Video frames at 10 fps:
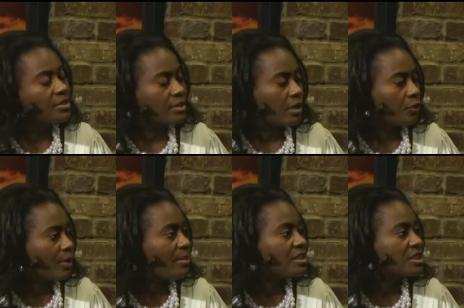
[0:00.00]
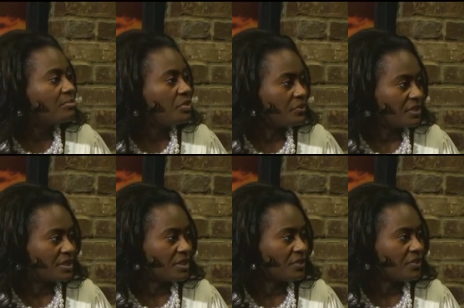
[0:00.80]
It's called Grandma's Community
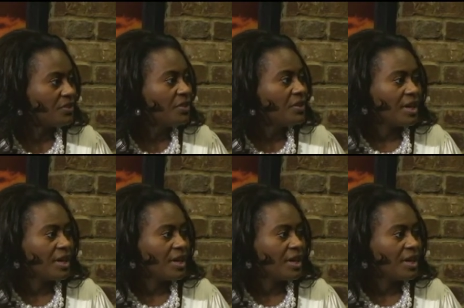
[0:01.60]
Center. Mm-hmm.